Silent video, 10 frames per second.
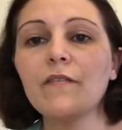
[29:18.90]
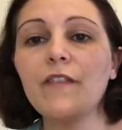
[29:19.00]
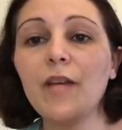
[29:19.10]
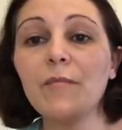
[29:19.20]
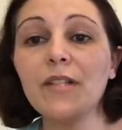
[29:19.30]

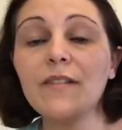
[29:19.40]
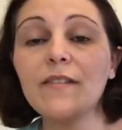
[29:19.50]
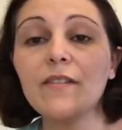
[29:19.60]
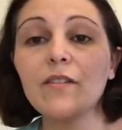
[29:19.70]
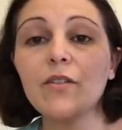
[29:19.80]

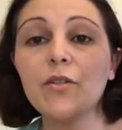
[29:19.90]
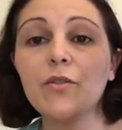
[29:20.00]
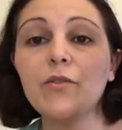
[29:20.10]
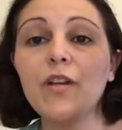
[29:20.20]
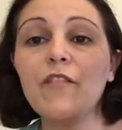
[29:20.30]
families
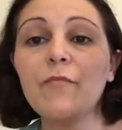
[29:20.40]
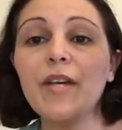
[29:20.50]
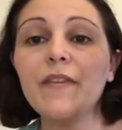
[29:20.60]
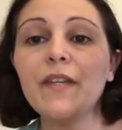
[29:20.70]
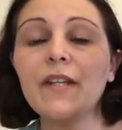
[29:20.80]
who have
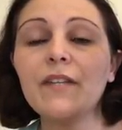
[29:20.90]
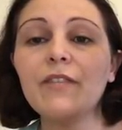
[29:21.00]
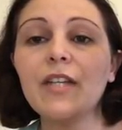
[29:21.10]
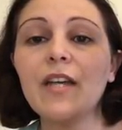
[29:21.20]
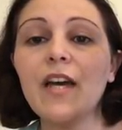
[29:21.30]
made their
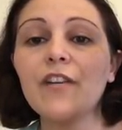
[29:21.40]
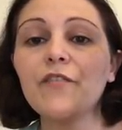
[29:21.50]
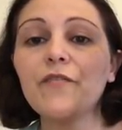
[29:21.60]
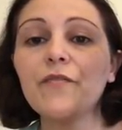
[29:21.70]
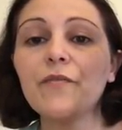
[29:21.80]
living out
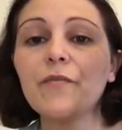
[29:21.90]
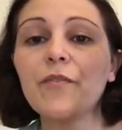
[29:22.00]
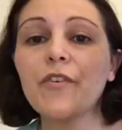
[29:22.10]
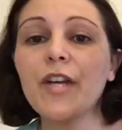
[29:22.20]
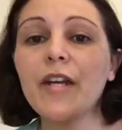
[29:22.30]
of
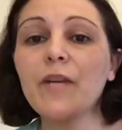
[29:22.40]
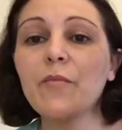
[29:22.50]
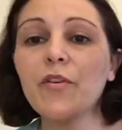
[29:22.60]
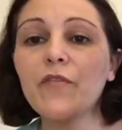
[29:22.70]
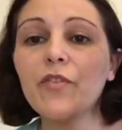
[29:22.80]
creating
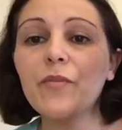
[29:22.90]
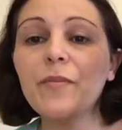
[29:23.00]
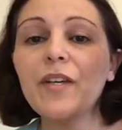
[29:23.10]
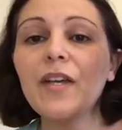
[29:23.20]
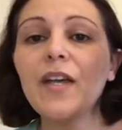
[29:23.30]

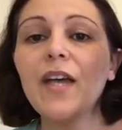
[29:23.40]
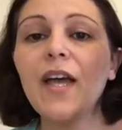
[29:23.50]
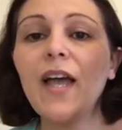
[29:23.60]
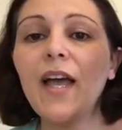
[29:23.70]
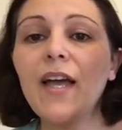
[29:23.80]
perfume,
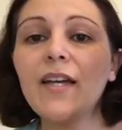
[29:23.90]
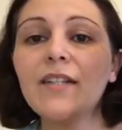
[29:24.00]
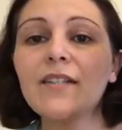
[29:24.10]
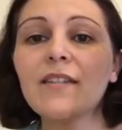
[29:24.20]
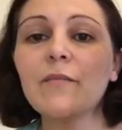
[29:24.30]

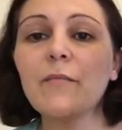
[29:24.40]
and the